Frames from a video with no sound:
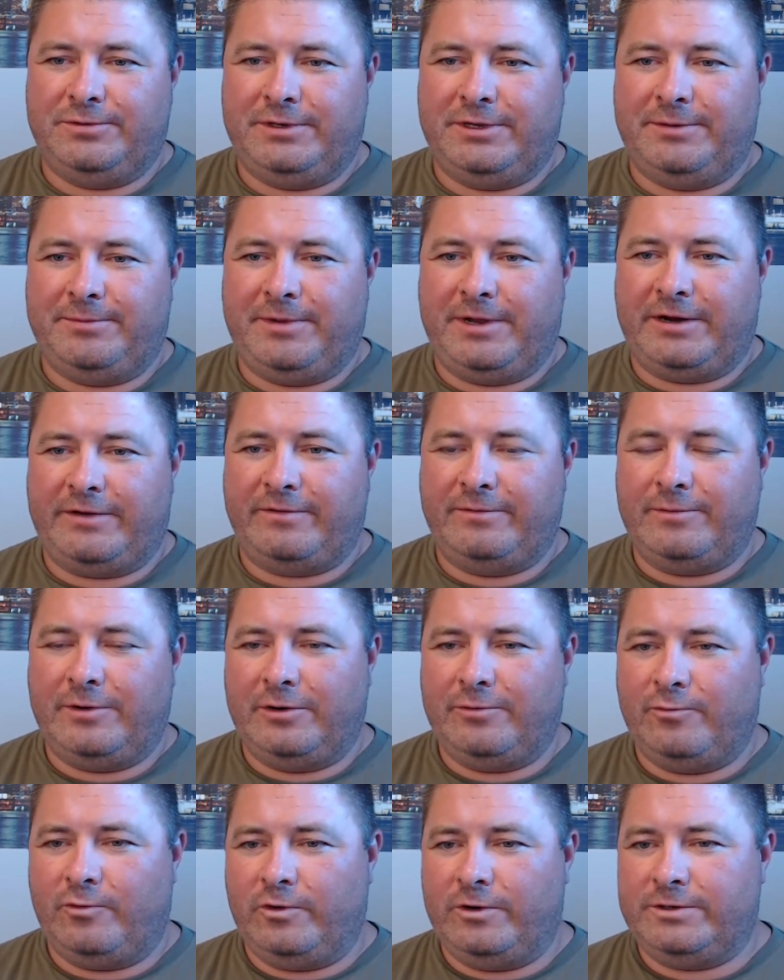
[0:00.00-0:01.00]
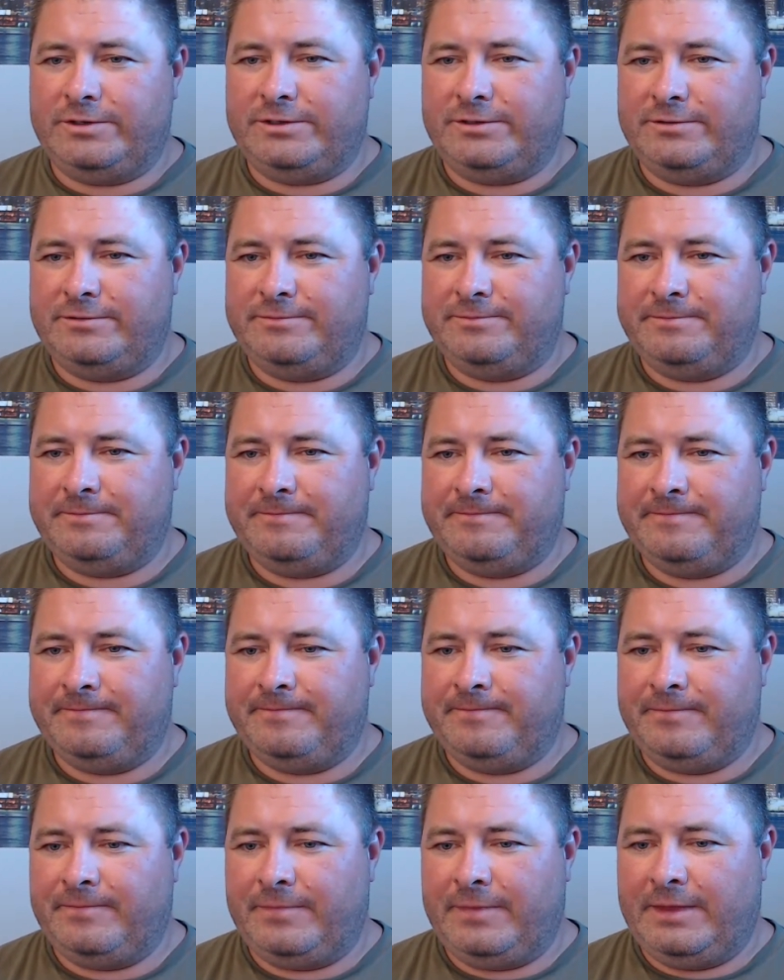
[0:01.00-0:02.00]
get back from ARMWARS
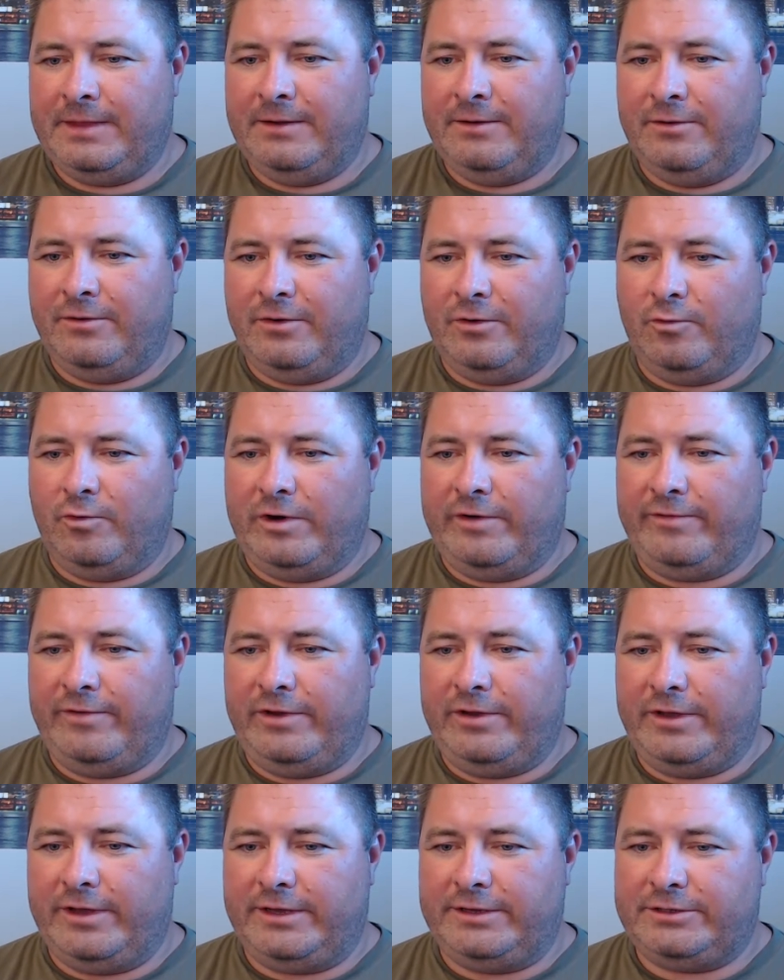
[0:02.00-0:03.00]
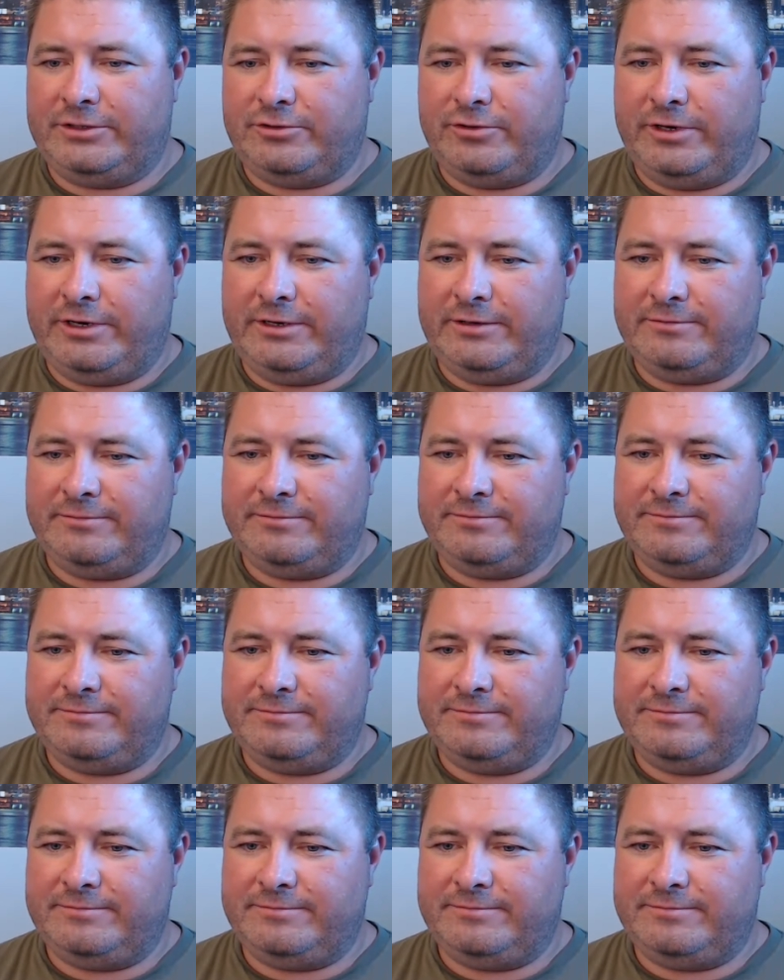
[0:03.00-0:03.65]
or wherever you guys train.